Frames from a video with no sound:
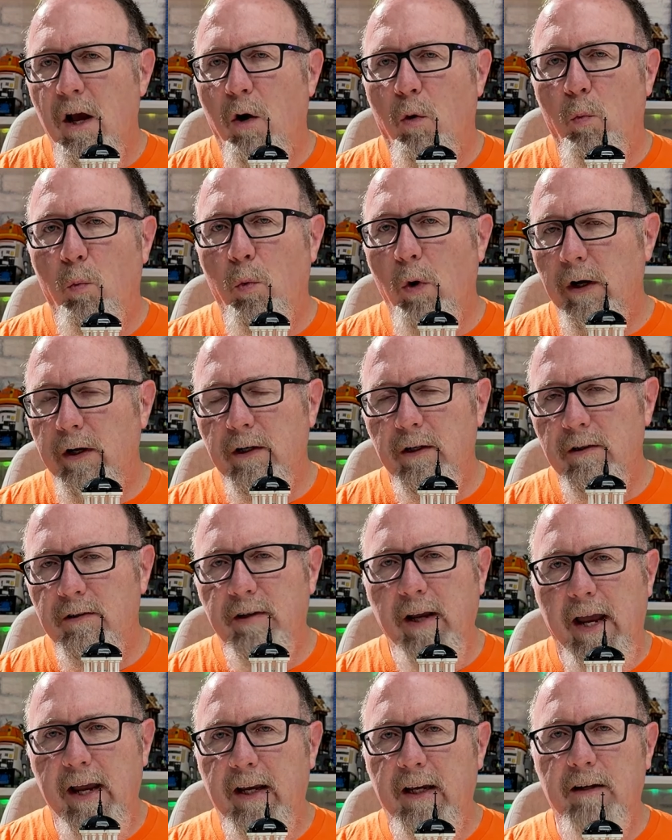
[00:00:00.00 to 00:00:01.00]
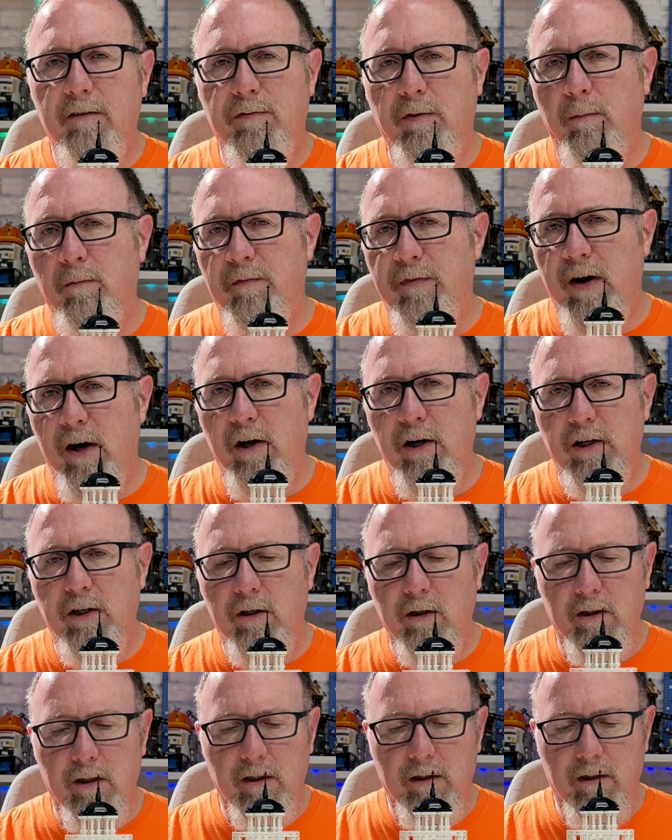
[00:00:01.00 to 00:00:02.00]
What could take it from very
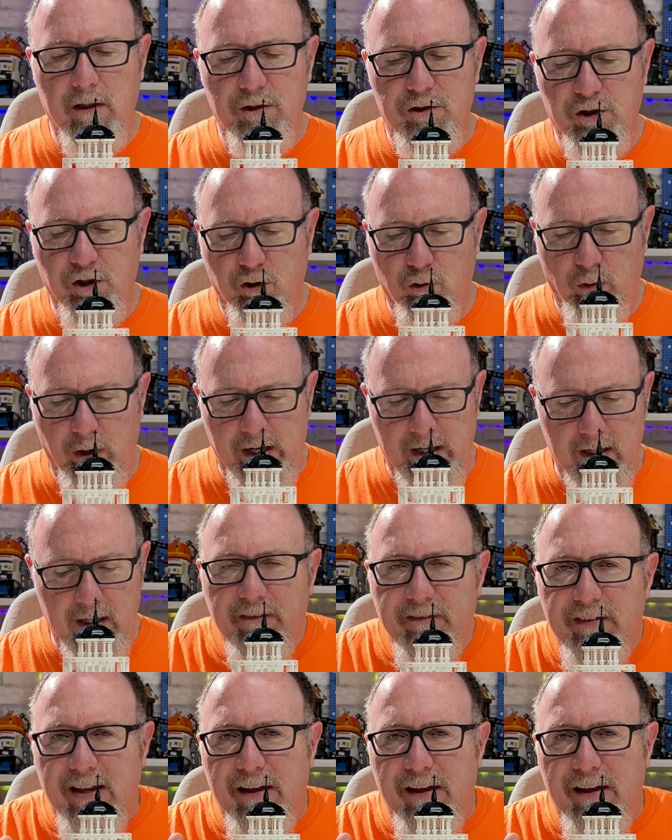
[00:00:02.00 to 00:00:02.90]
good to great?